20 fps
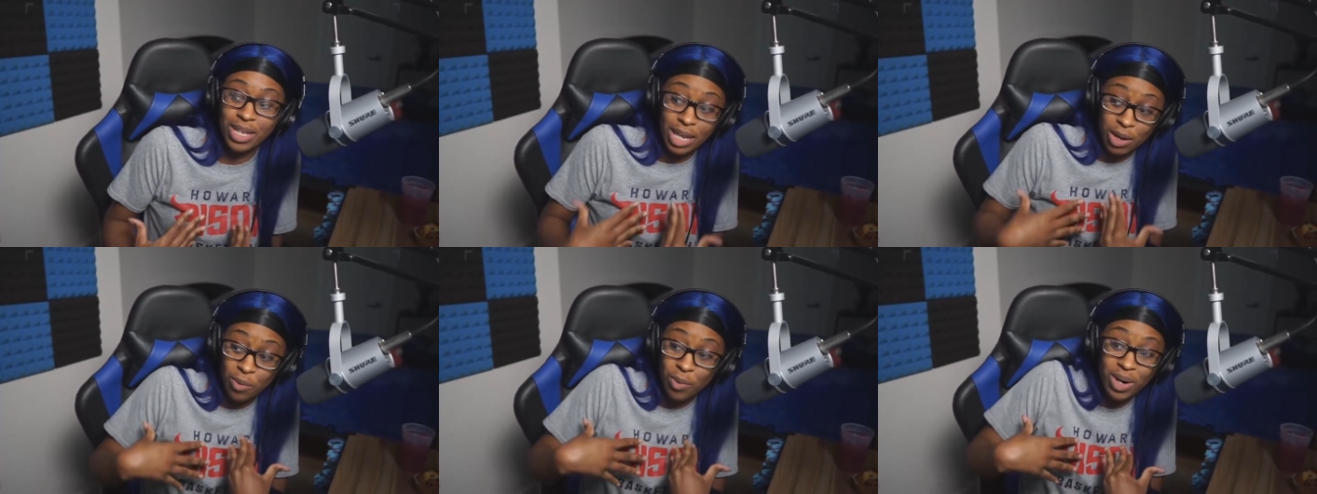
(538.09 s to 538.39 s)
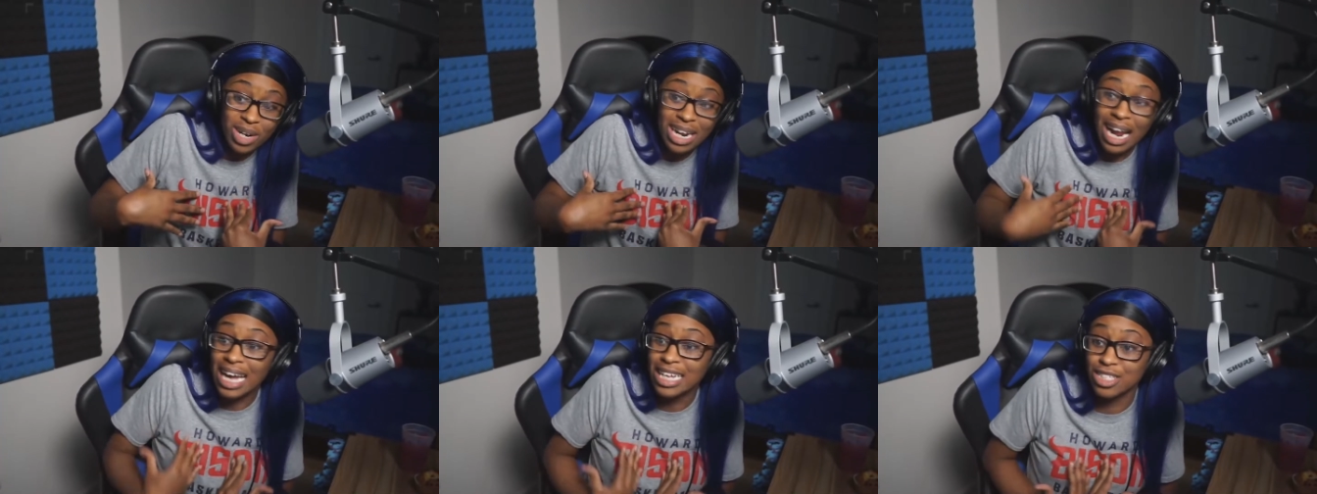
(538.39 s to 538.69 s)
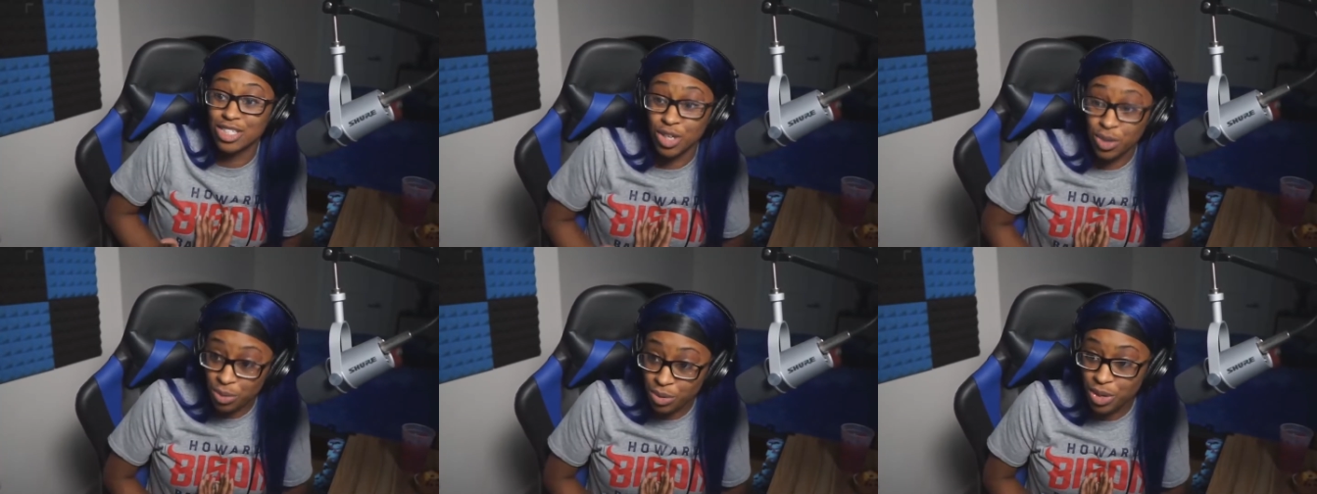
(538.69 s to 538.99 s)
Like what did I
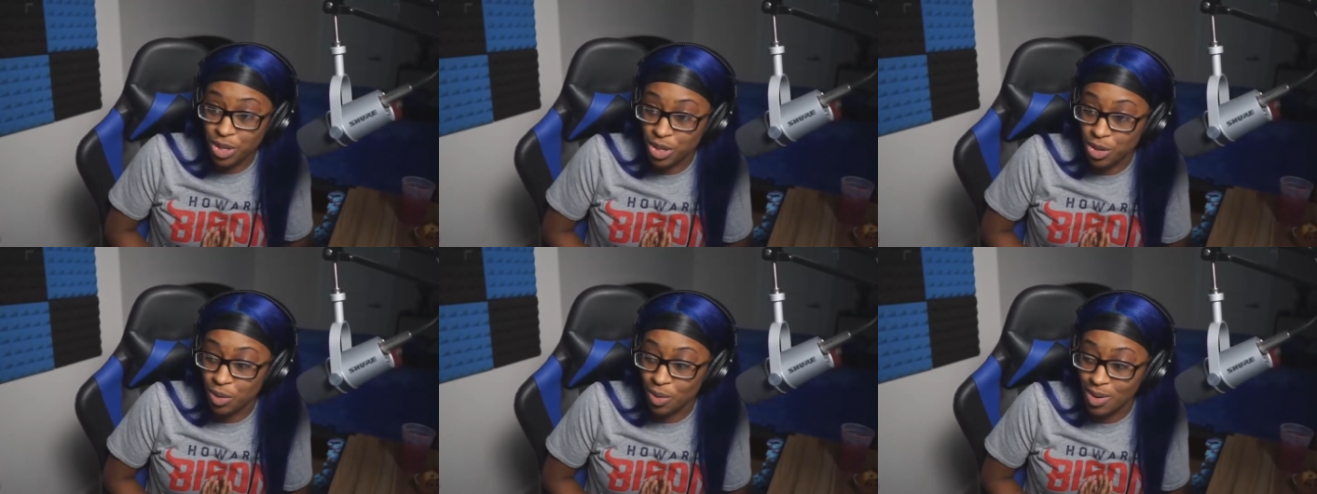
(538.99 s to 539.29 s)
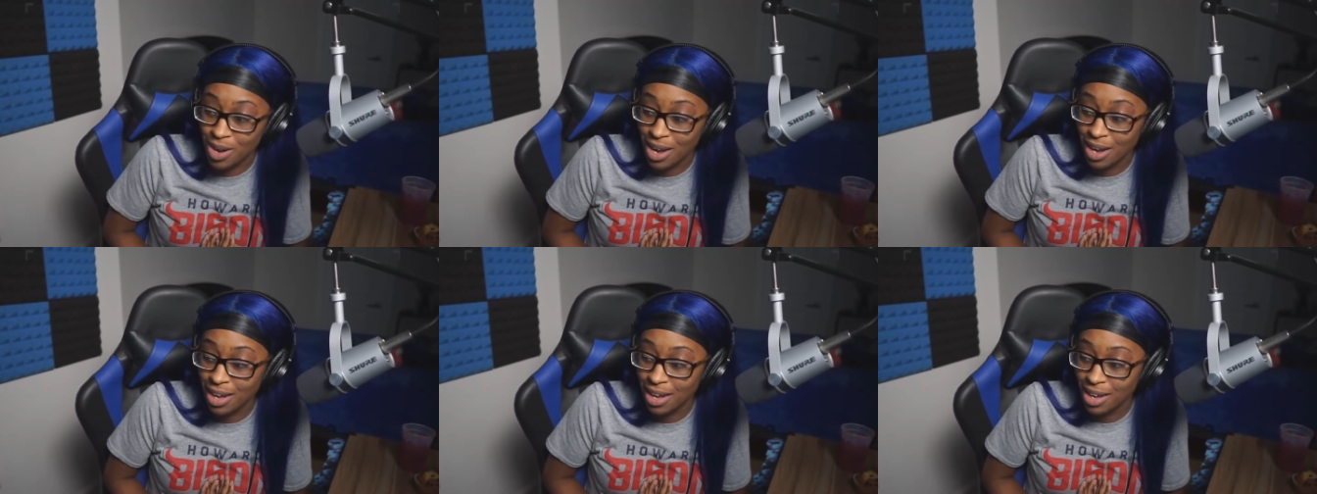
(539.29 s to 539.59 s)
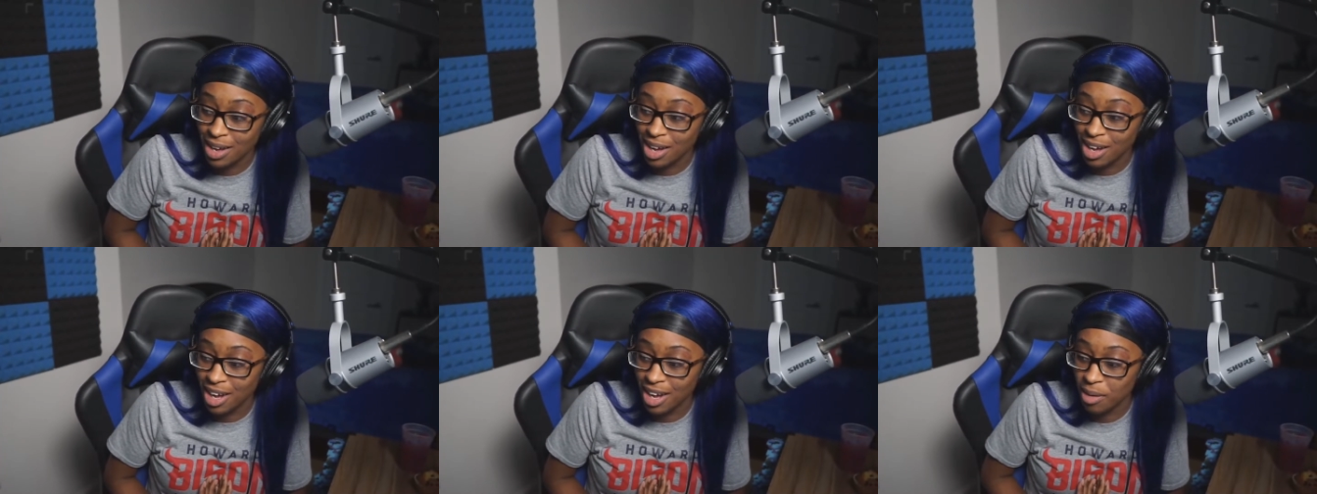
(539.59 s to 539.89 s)
do to you?
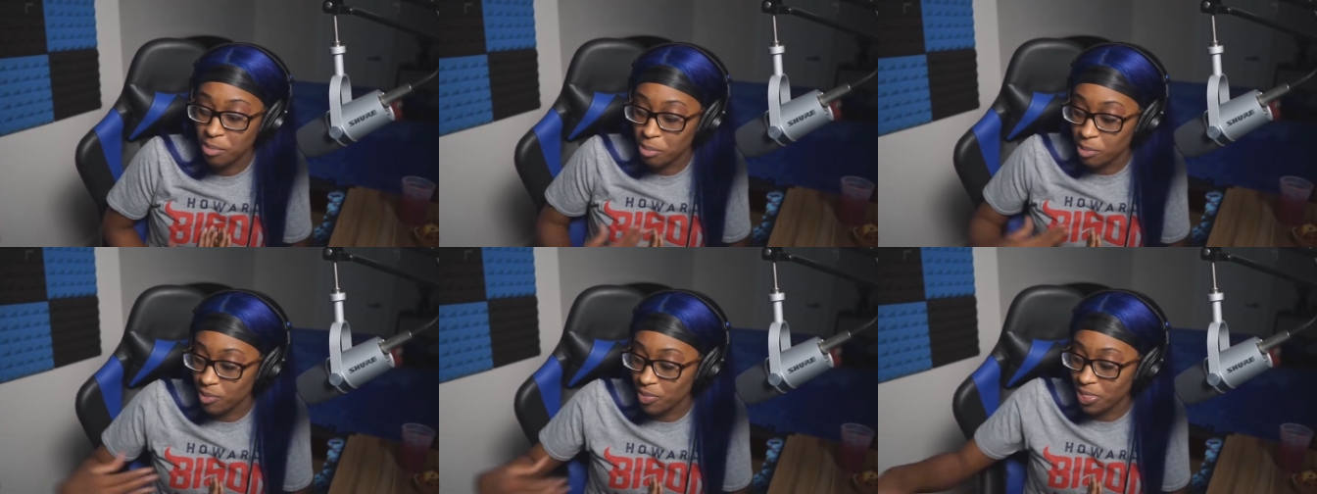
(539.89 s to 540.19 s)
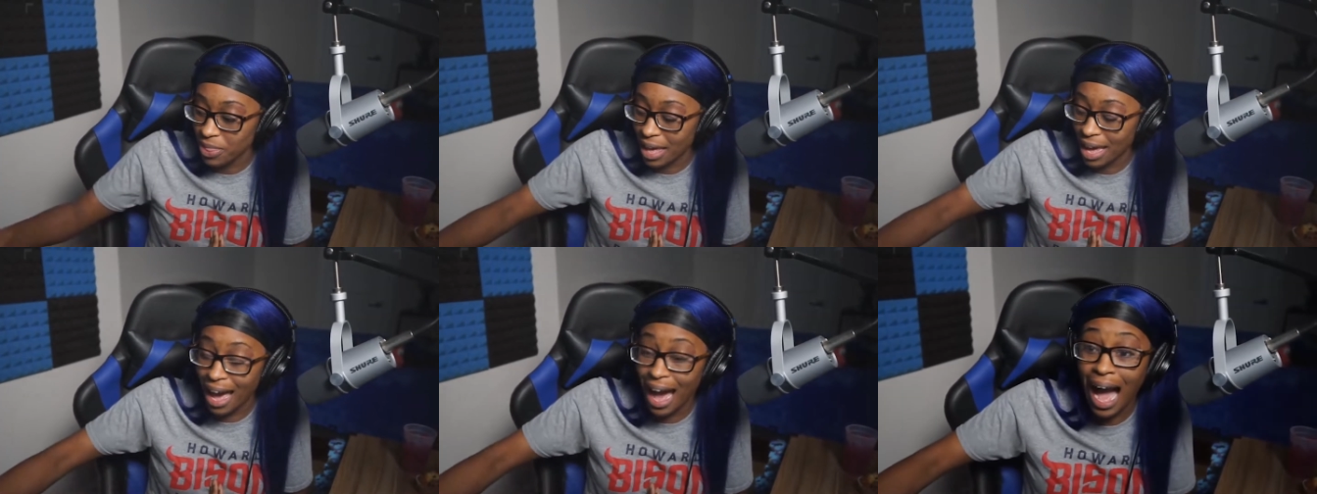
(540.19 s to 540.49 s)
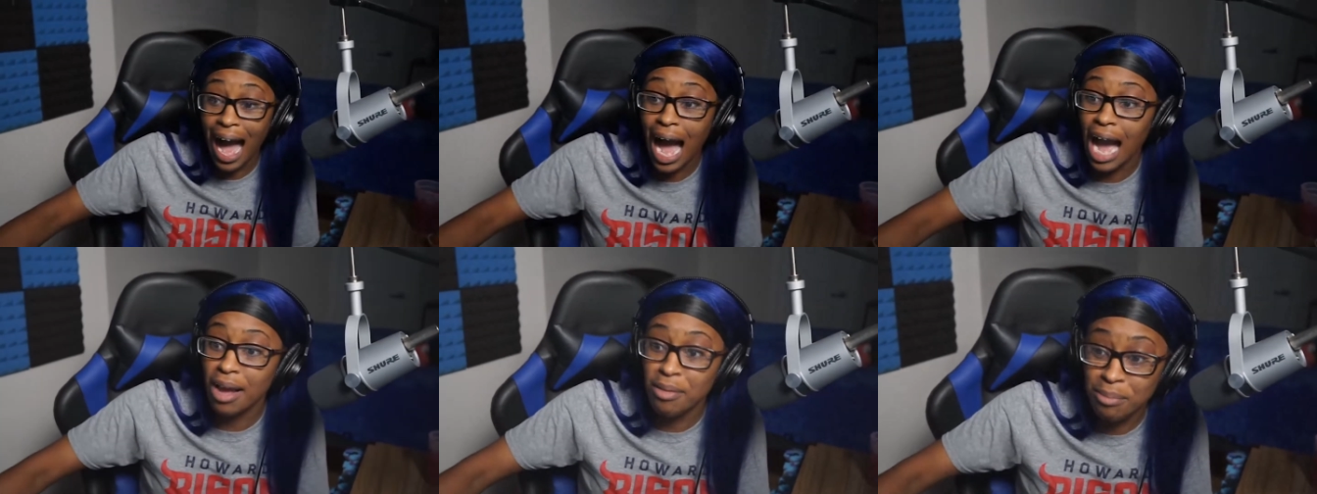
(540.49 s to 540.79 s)

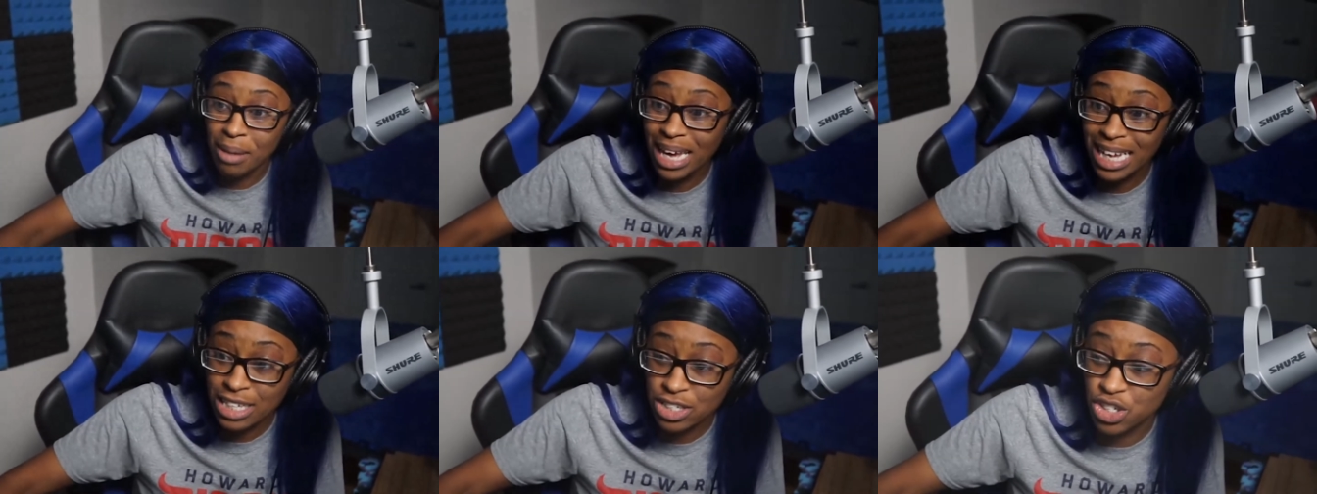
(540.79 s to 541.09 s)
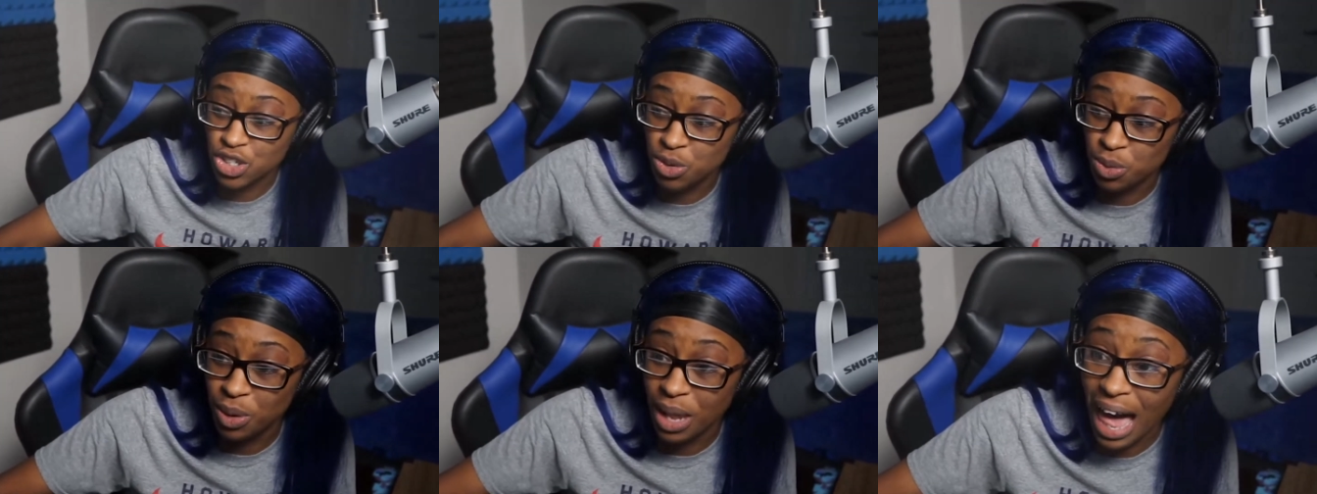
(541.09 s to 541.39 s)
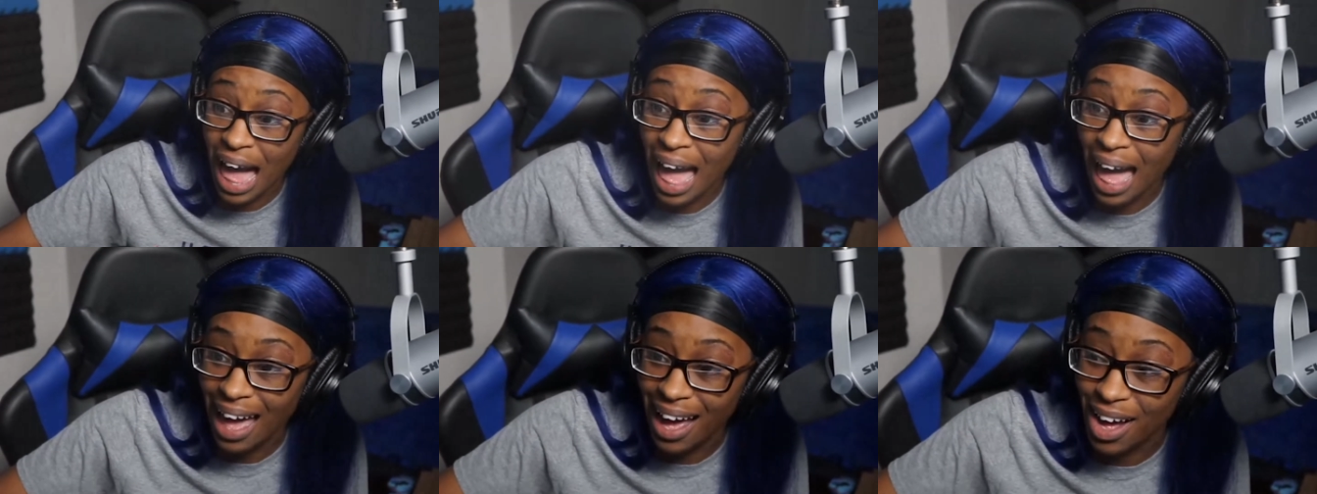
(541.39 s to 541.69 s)
I made you
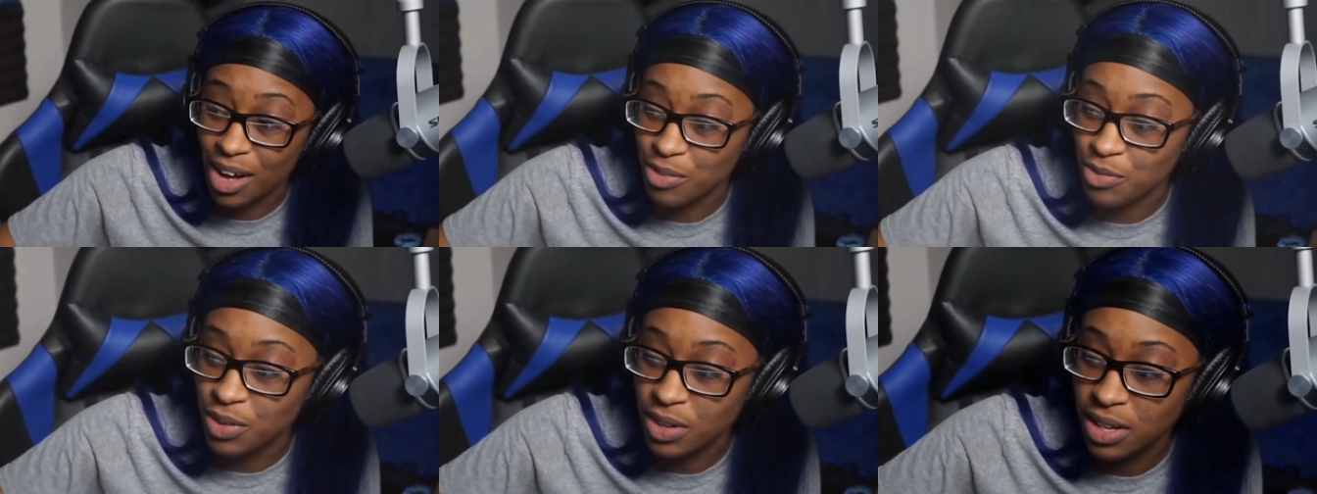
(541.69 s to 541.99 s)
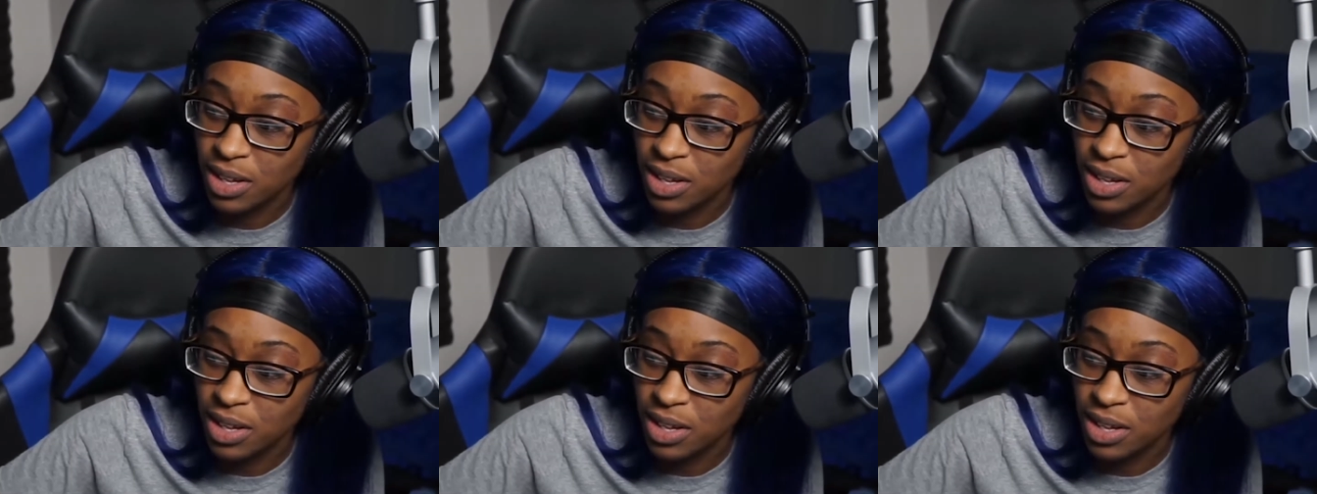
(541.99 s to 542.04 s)
laugh.